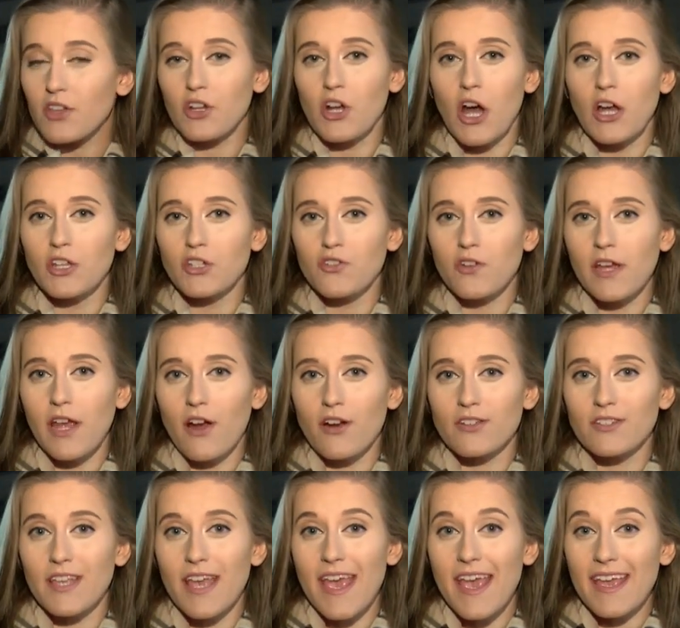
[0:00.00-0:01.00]
The country
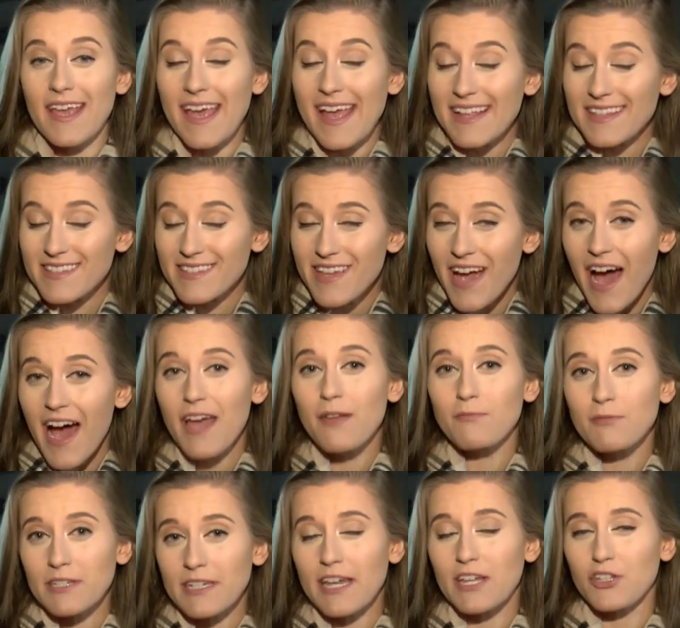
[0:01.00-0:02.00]
are saying it's
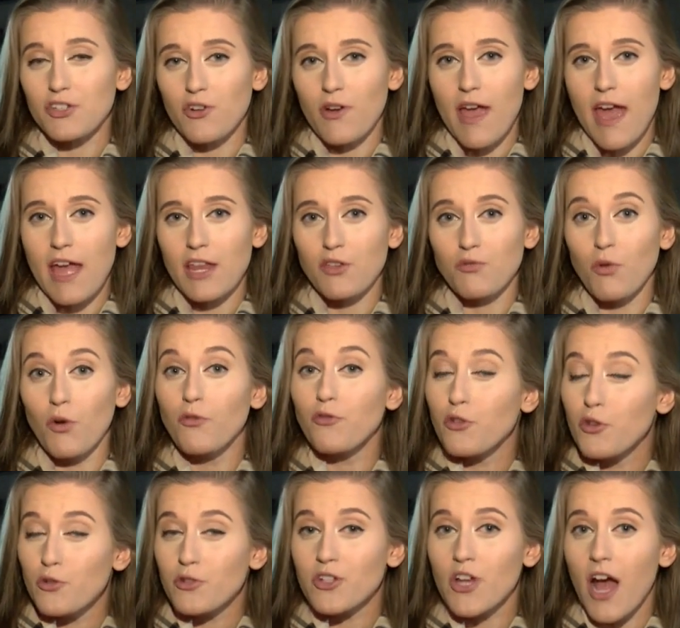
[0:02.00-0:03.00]
time to get your annual
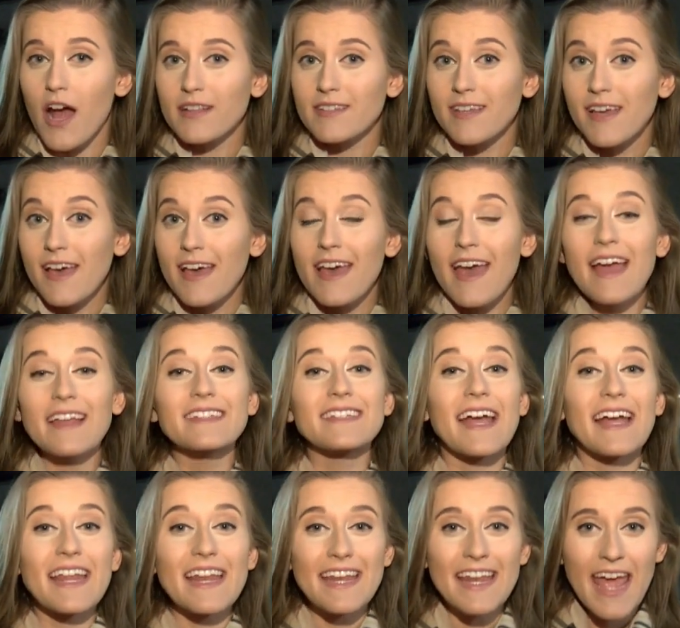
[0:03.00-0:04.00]
flu shot and
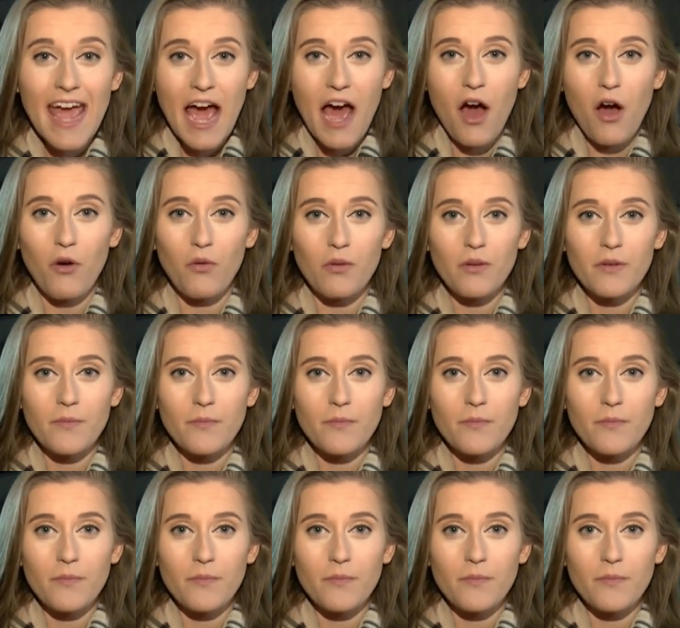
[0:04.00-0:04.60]
get it now.